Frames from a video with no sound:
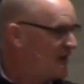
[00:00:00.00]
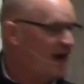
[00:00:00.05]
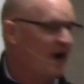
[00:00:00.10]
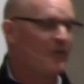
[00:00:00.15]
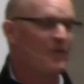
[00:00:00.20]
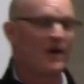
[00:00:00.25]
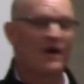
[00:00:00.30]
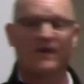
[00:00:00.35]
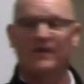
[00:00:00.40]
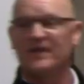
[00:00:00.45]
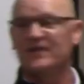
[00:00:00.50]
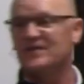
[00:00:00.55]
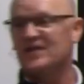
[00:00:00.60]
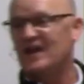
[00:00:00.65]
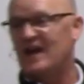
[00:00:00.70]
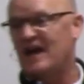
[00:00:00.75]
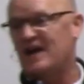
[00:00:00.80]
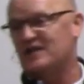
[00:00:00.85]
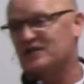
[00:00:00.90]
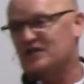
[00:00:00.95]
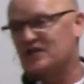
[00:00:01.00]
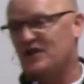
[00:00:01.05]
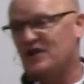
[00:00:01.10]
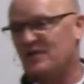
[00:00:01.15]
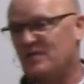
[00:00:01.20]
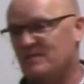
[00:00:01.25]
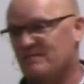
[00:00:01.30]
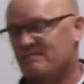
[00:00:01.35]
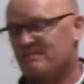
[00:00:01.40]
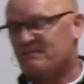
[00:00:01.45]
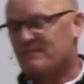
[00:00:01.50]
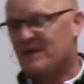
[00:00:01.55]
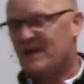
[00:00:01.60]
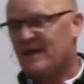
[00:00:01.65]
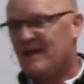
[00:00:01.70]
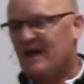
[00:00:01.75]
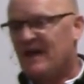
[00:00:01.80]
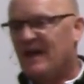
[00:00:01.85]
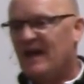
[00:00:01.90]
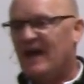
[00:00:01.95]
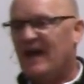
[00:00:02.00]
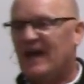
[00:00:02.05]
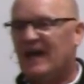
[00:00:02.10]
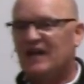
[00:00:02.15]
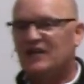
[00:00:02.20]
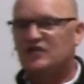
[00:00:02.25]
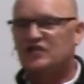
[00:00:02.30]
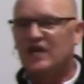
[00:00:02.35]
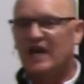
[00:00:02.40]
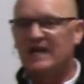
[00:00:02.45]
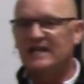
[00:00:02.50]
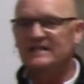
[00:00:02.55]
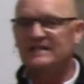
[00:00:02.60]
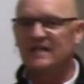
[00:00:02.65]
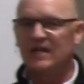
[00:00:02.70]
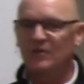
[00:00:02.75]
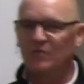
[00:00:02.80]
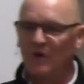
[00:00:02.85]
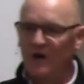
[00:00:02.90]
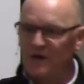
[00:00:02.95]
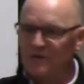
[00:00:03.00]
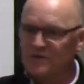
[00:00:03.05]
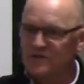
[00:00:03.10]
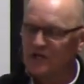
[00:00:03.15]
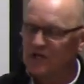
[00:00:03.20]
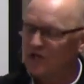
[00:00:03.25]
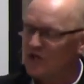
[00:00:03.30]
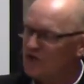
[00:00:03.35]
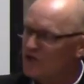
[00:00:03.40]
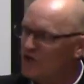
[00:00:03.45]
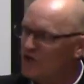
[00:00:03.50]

and I went on the Tonight Show. And Jay said what he was going to